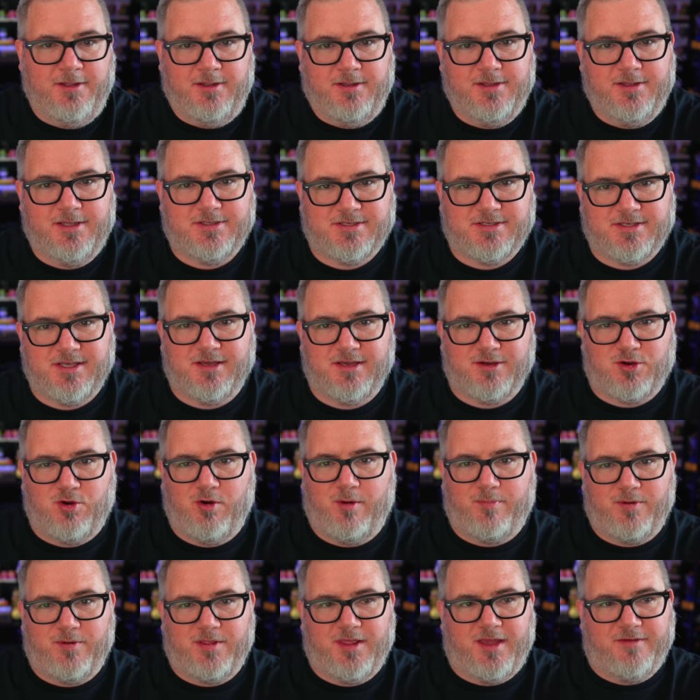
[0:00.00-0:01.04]
That's
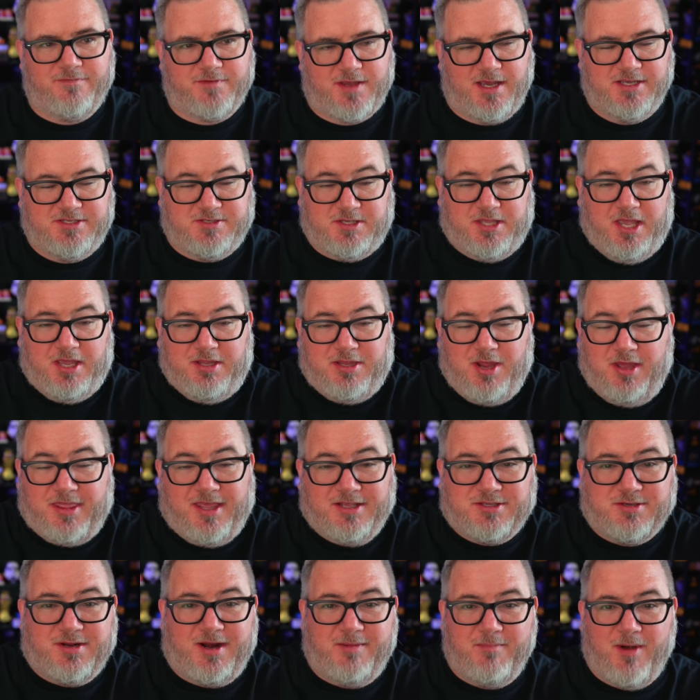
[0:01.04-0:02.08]
corporate life, guys. No,
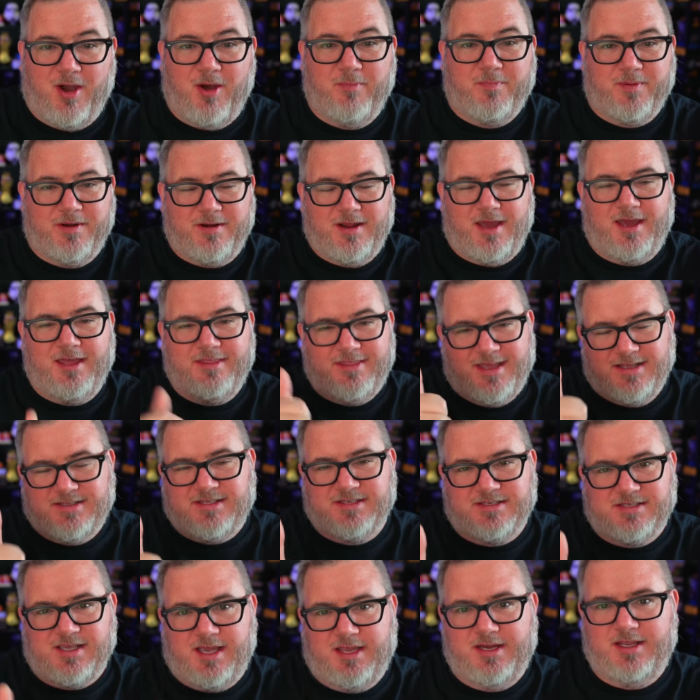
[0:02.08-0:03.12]
that's what I'm hoping. That's
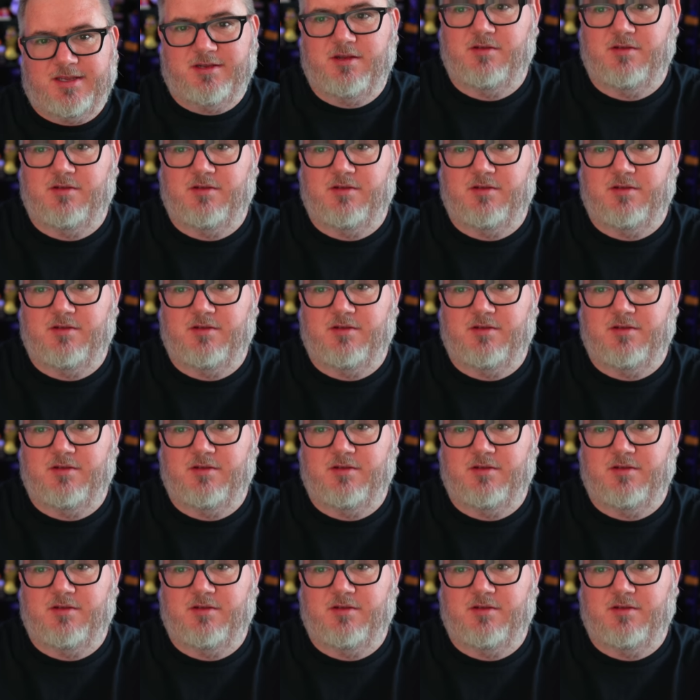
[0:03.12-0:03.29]
exciting